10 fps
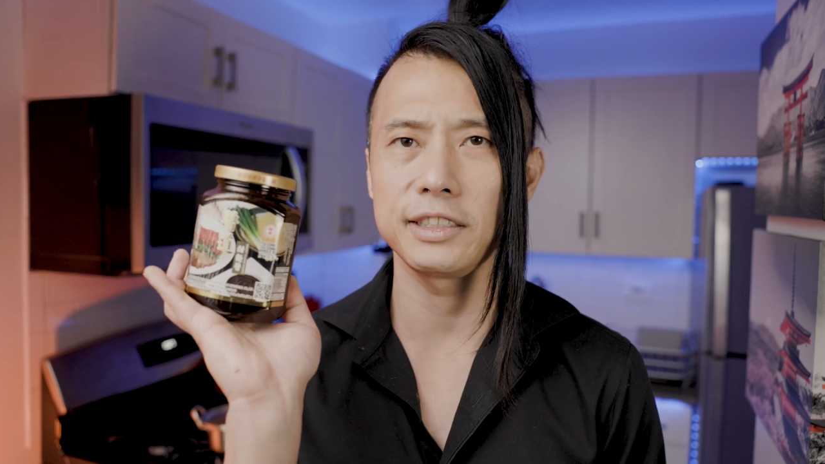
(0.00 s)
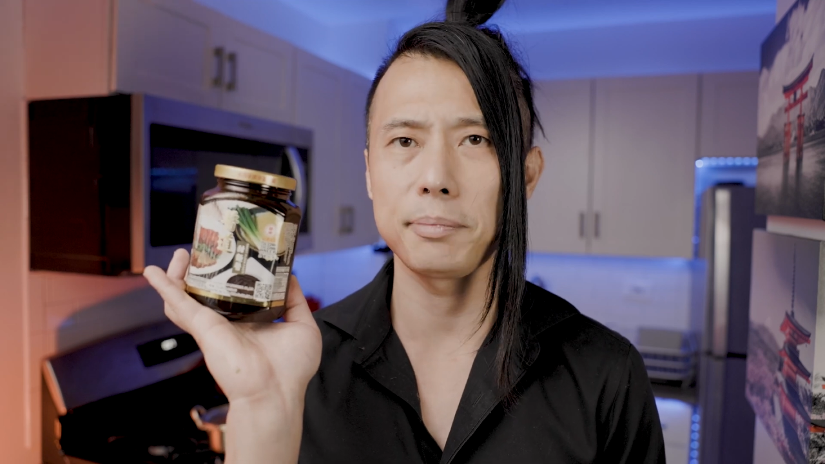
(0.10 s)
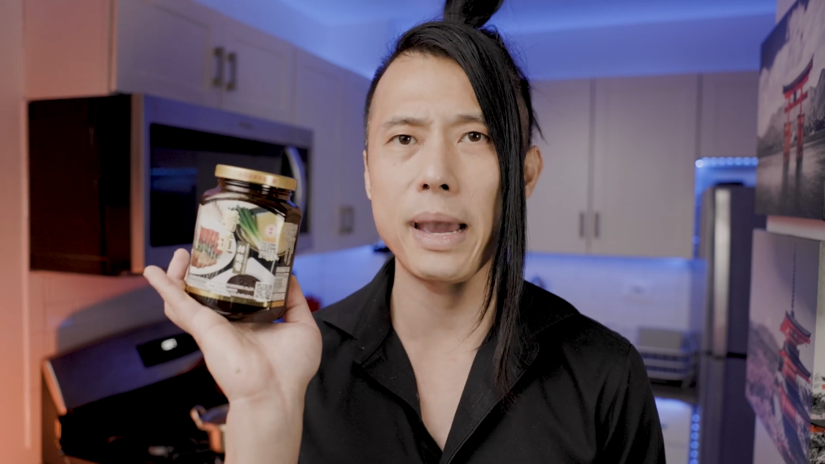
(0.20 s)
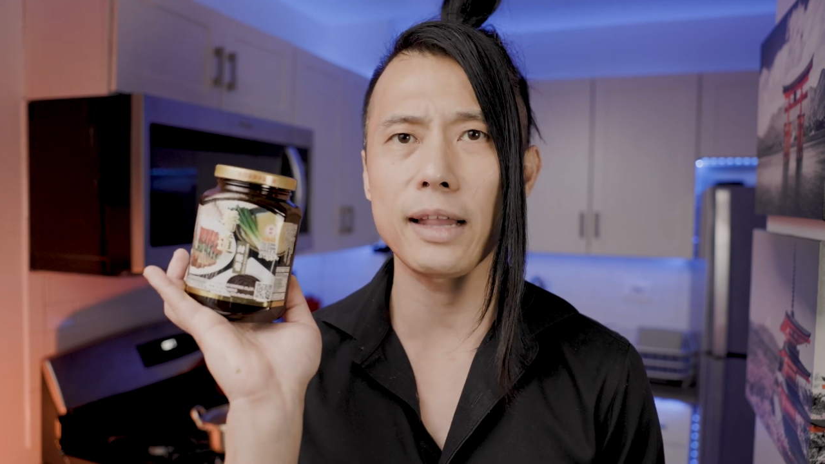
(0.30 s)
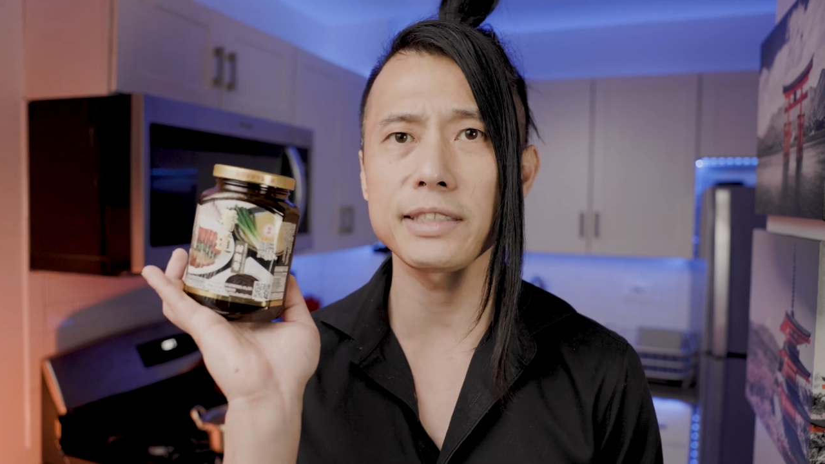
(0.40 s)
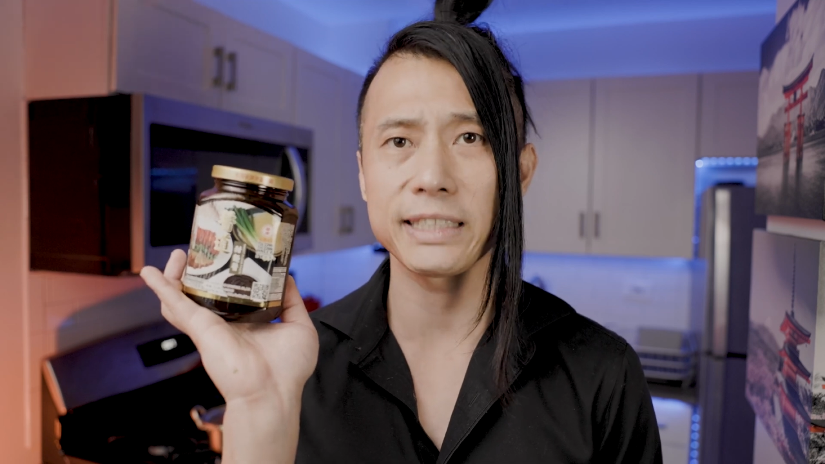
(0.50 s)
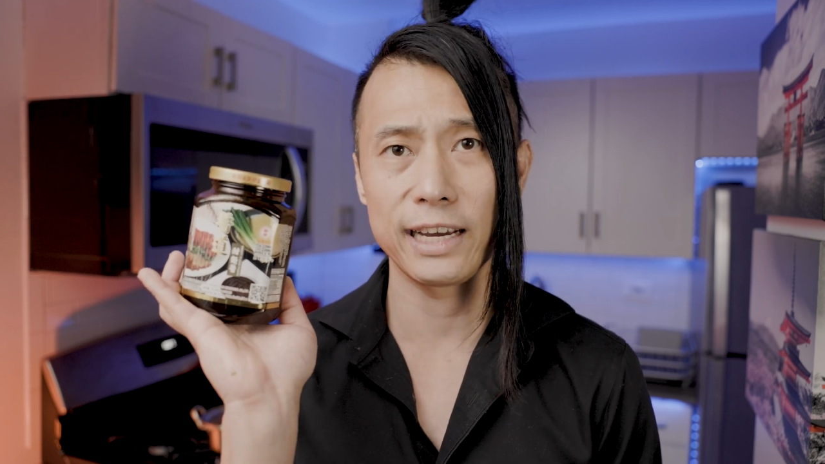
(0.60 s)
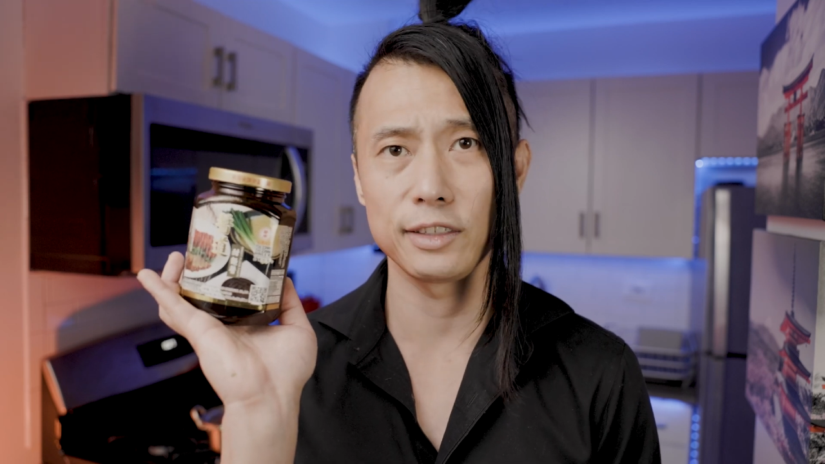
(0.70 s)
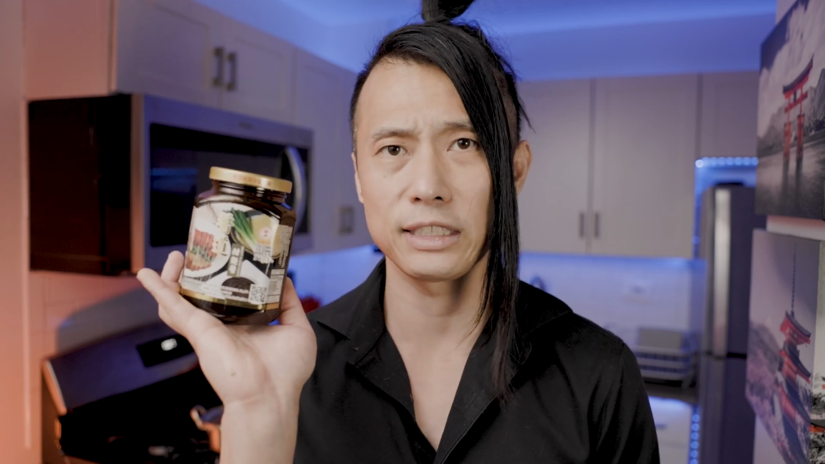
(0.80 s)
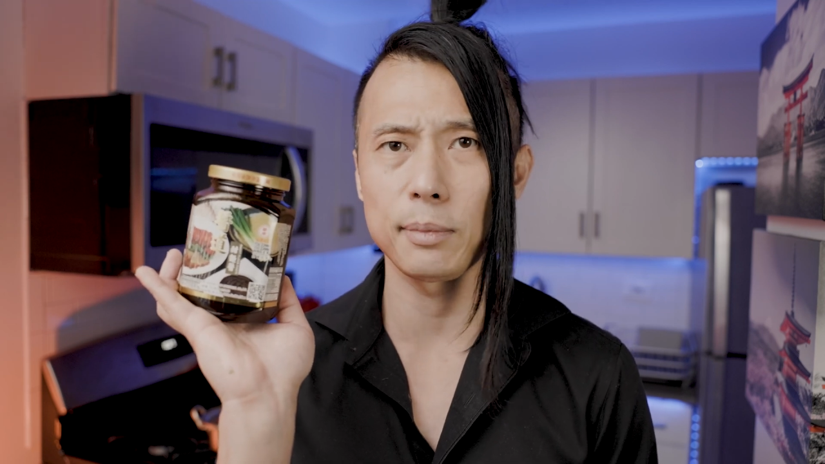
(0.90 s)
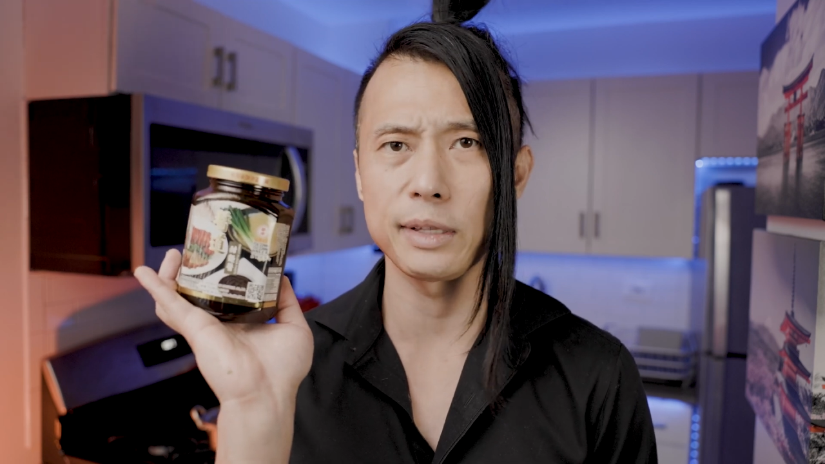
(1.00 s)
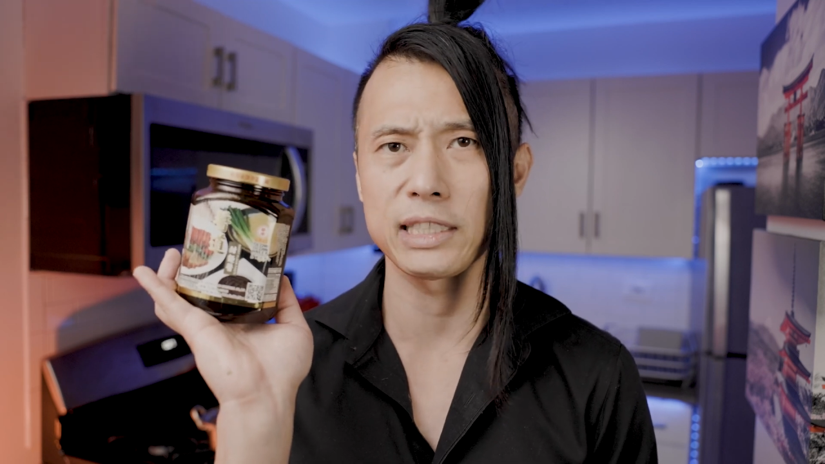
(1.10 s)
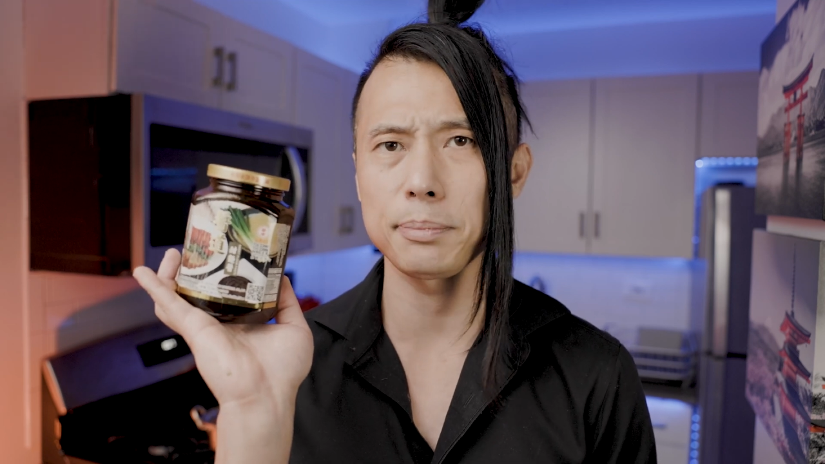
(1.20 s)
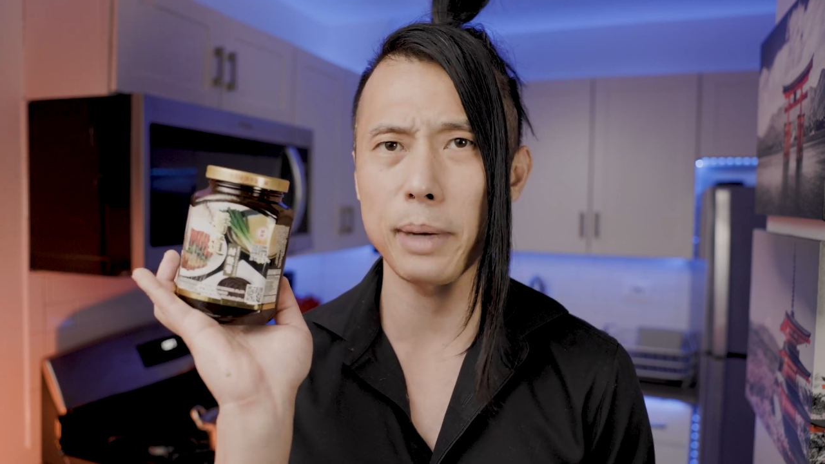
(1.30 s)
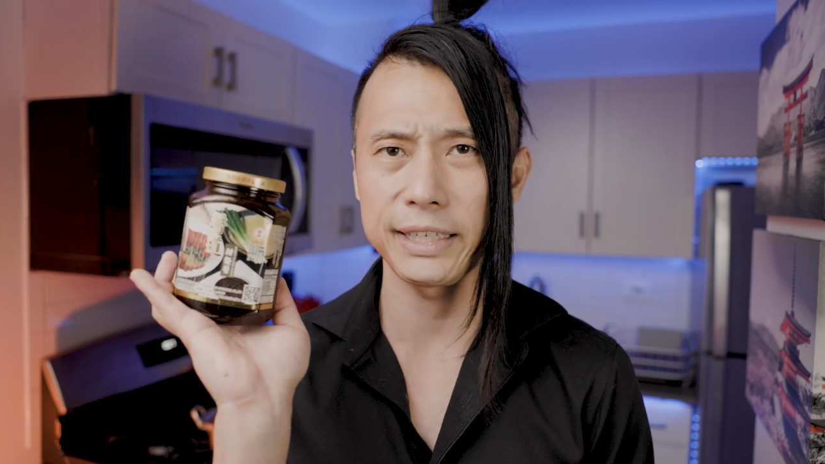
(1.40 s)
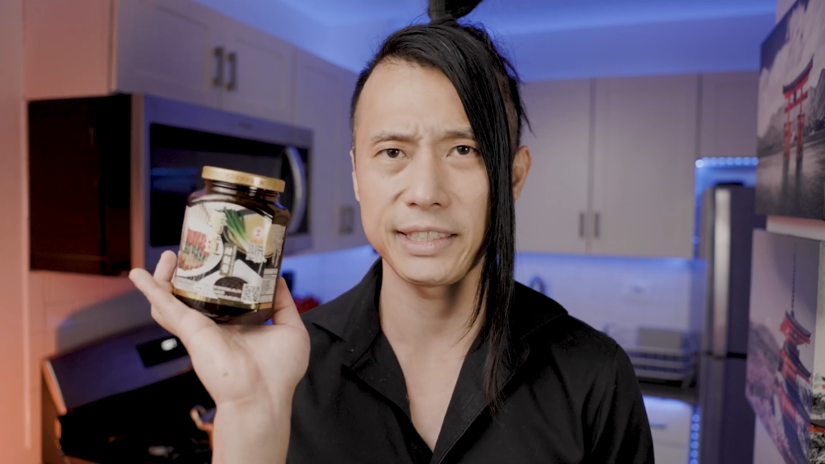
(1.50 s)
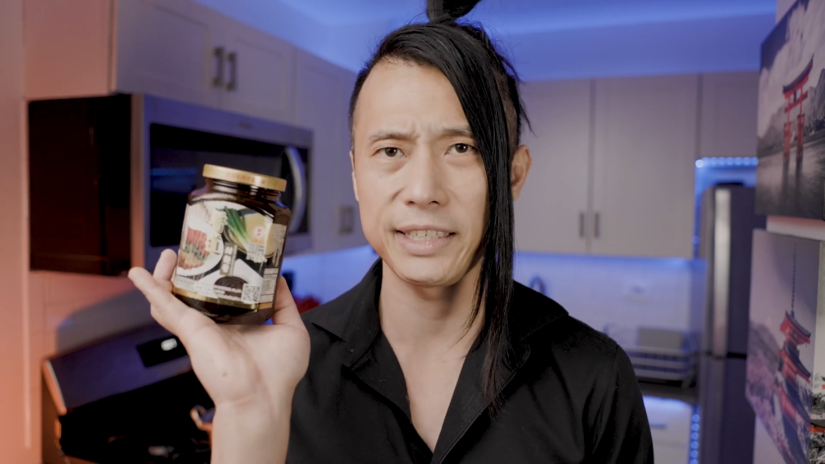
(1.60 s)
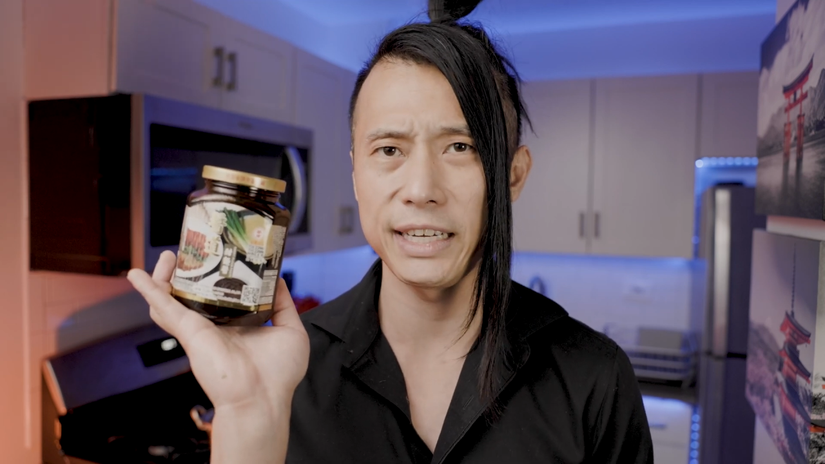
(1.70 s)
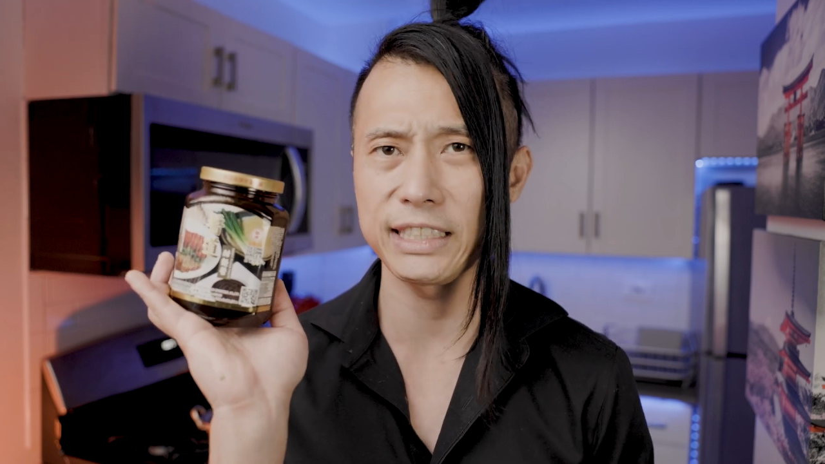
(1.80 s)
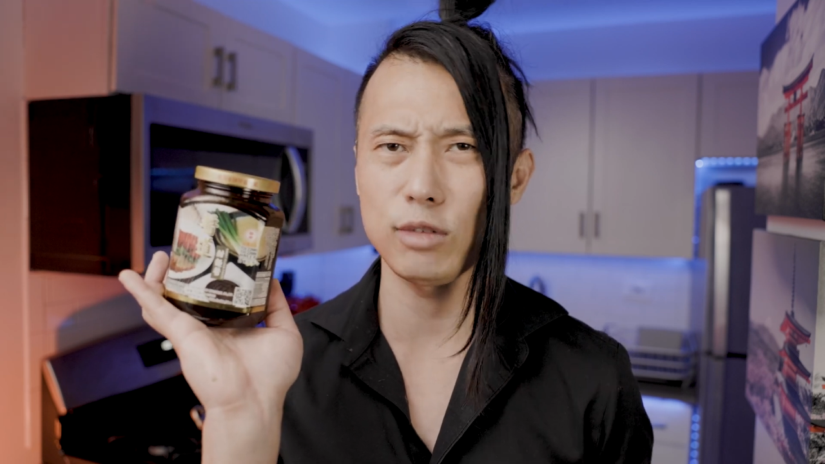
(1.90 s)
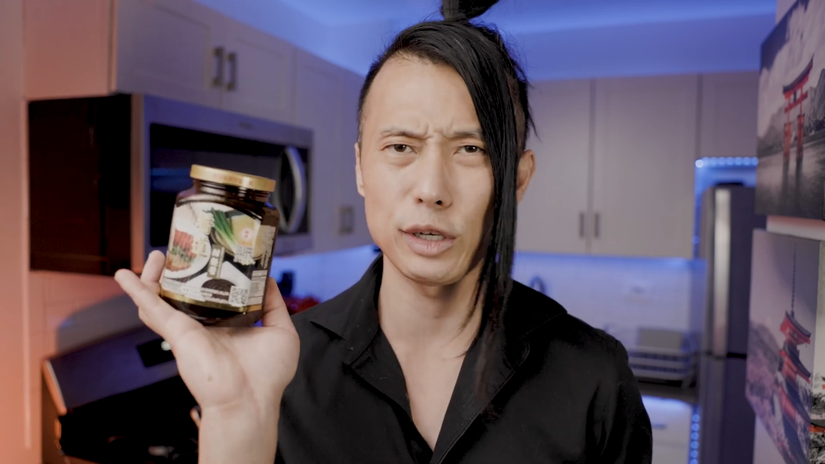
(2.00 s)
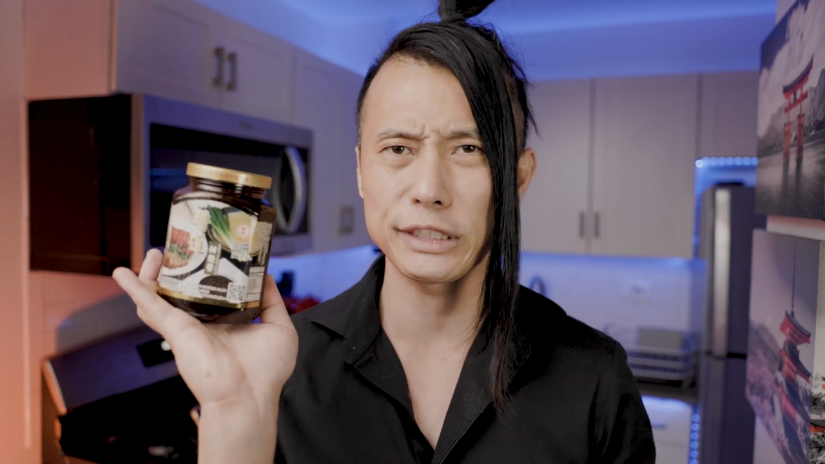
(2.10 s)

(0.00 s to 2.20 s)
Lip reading: to balance out some of the spiciness while